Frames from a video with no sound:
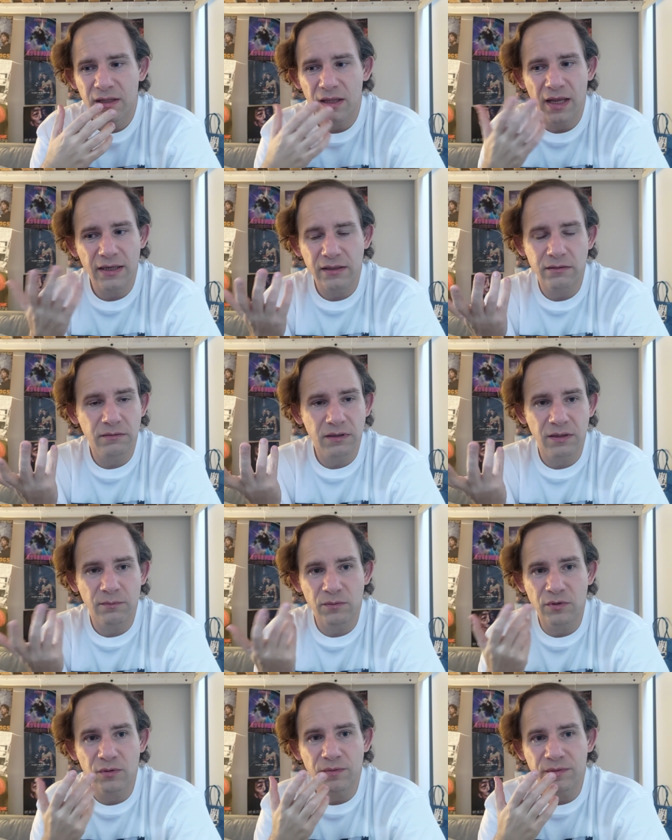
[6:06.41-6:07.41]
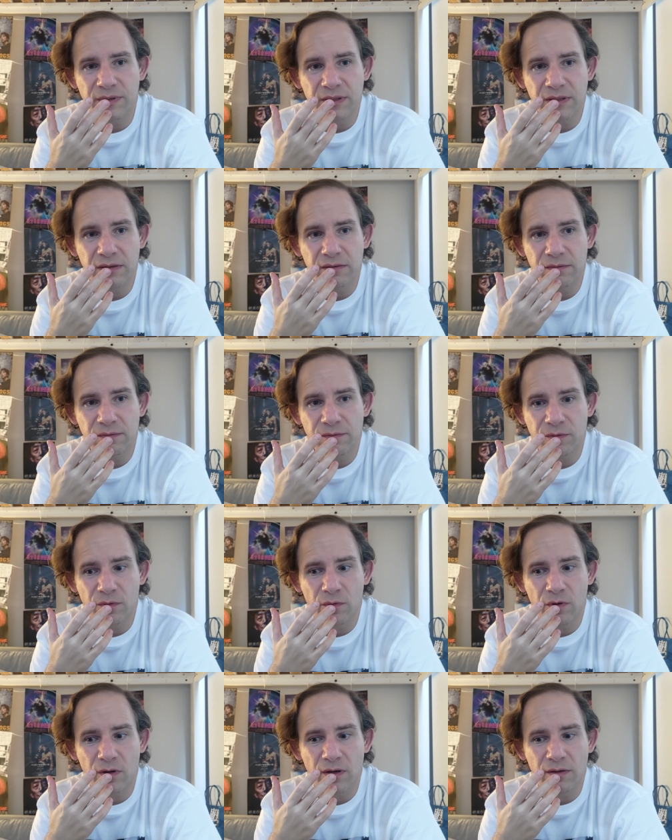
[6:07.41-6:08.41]
like a movie
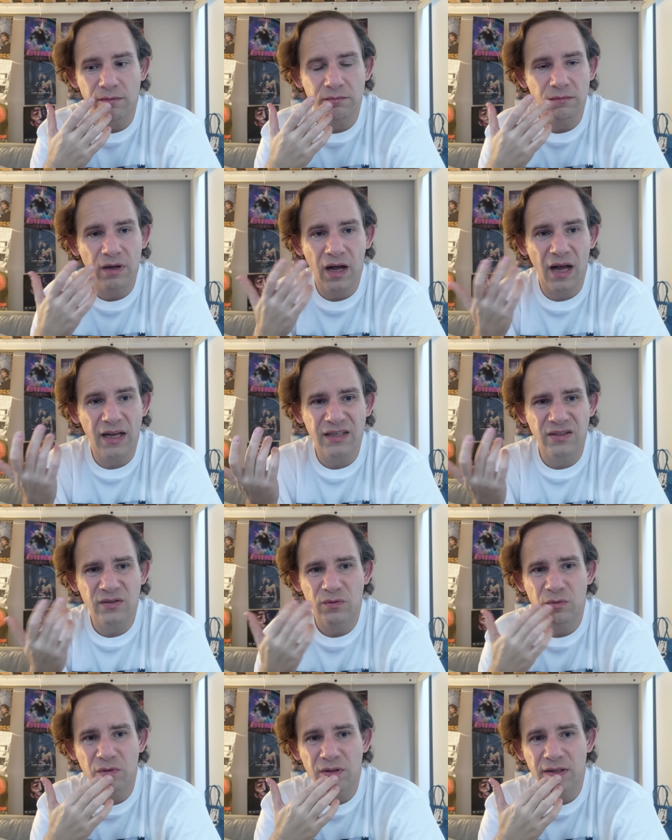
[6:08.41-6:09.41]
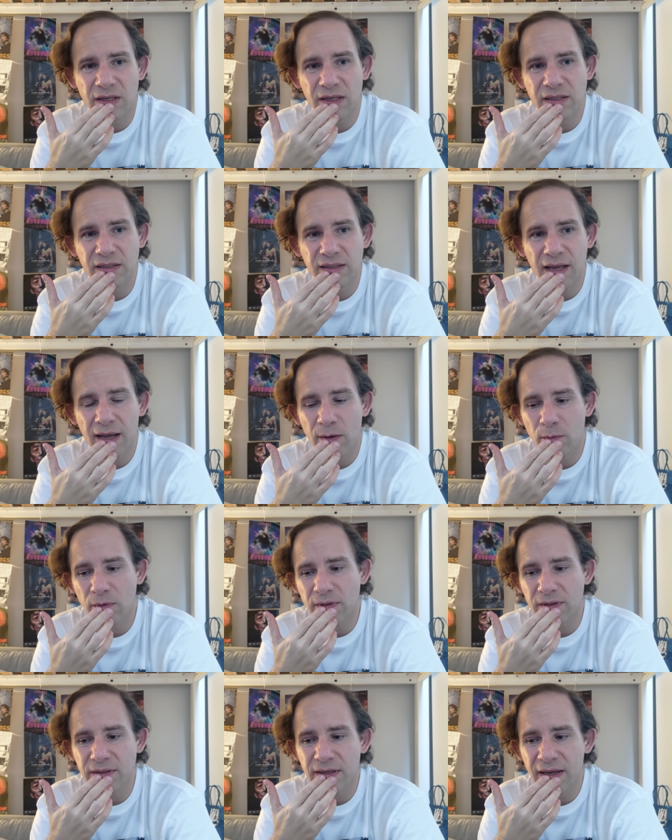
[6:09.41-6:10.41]
for high school kids, I
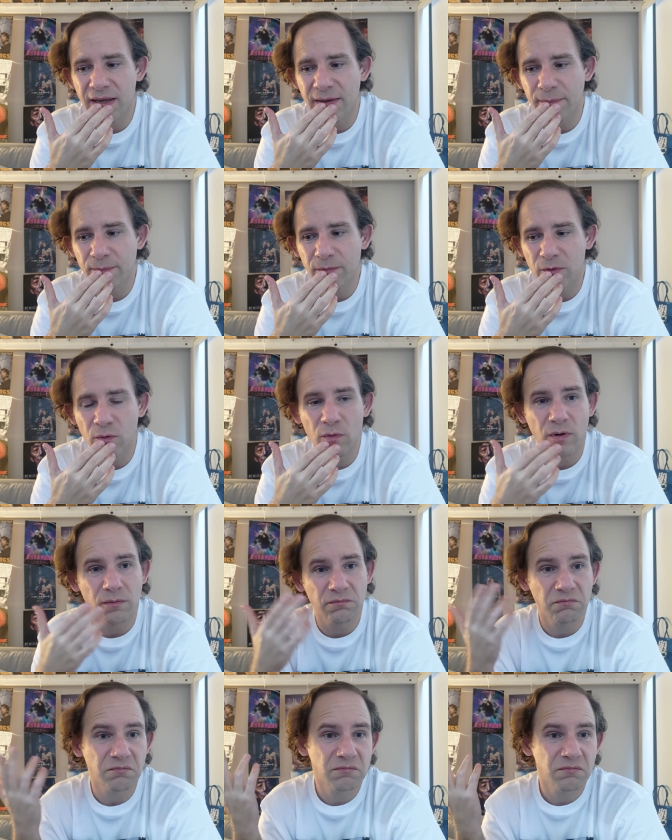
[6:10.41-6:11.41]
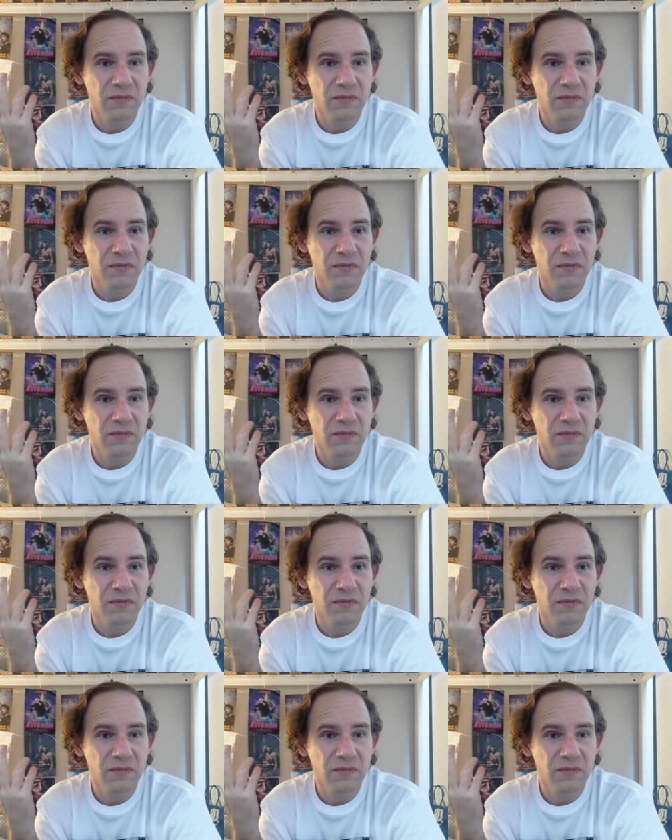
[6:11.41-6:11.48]
would say, or